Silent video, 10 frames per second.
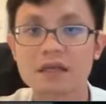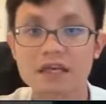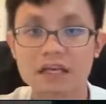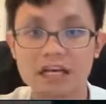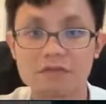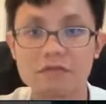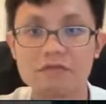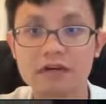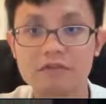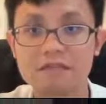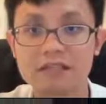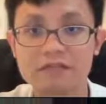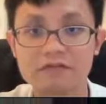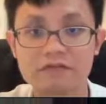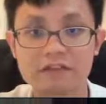Yeah, Muhammad
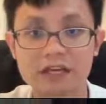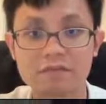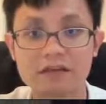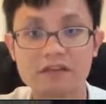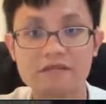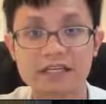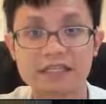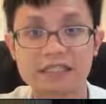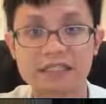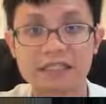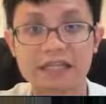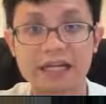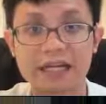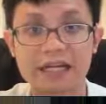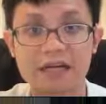Sufian, because we can see
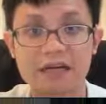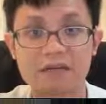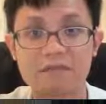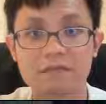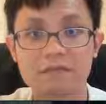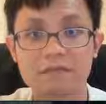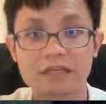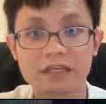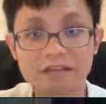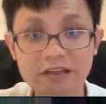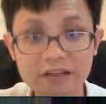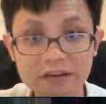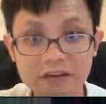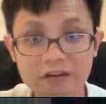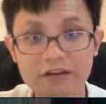that even
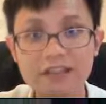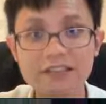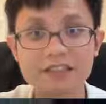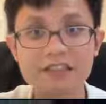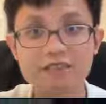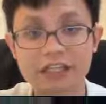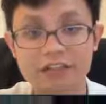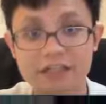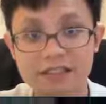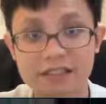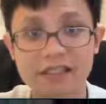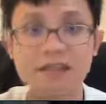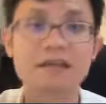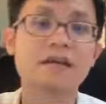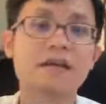though, or this is a trick
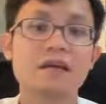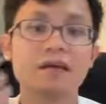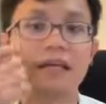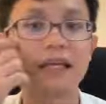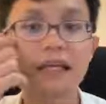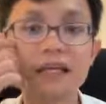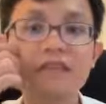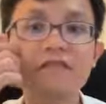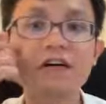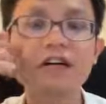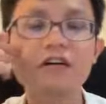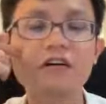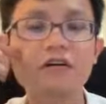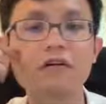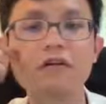question, even
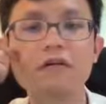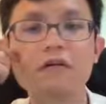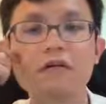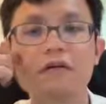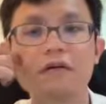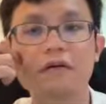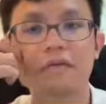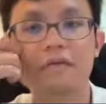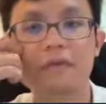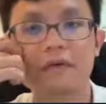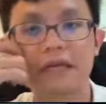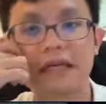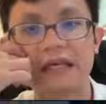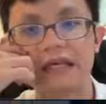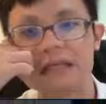though
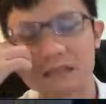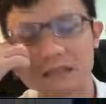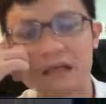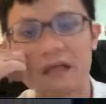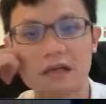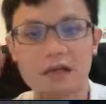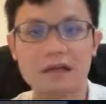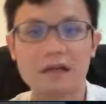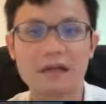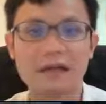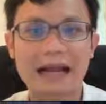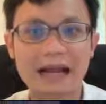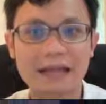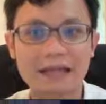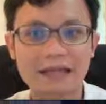he is
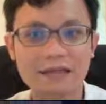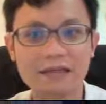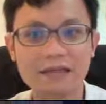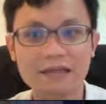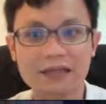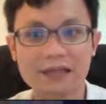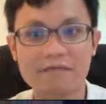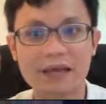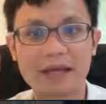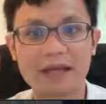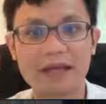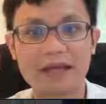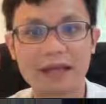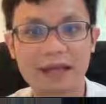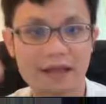lighter than Benny
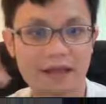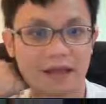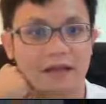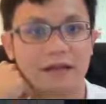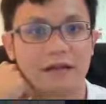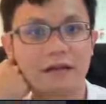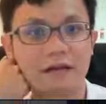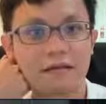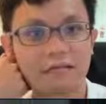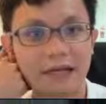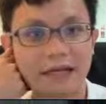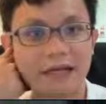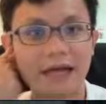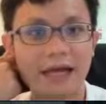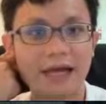Tan, but
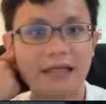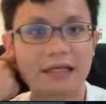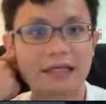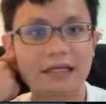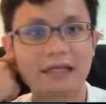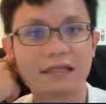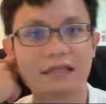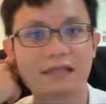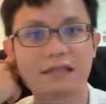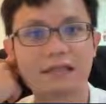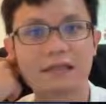the height is